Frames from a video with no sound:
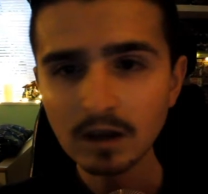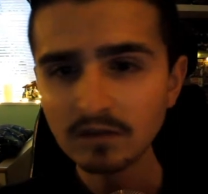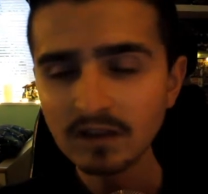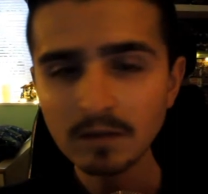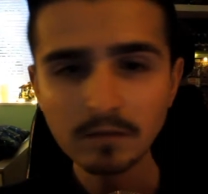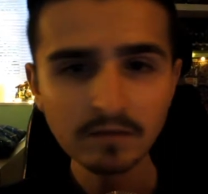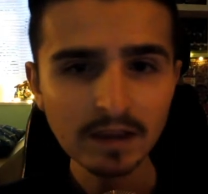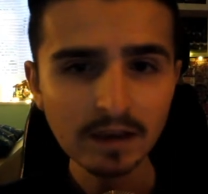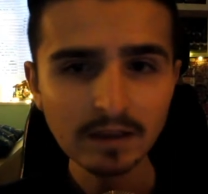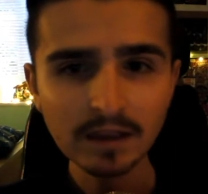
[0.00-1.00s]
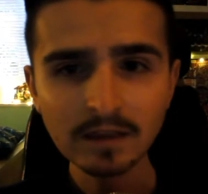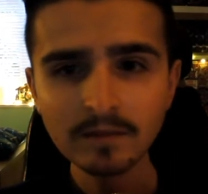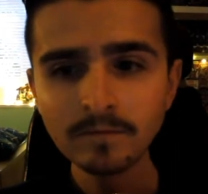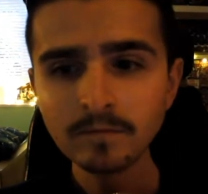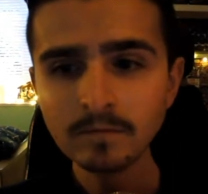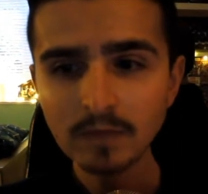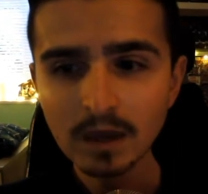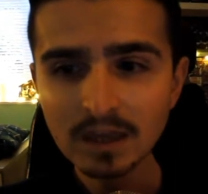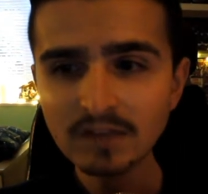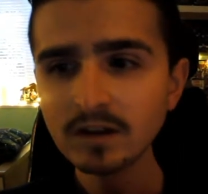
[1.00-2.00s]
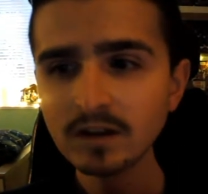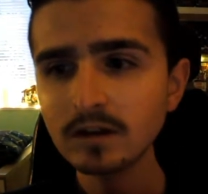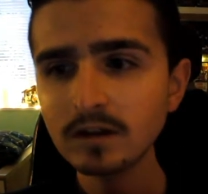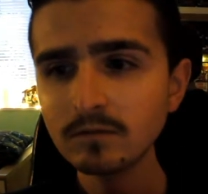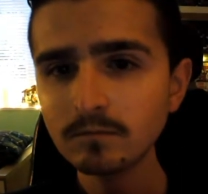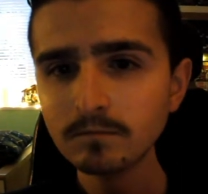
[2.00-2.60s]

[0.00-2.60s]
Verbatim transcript: and see them every now and then. At Easter, you know,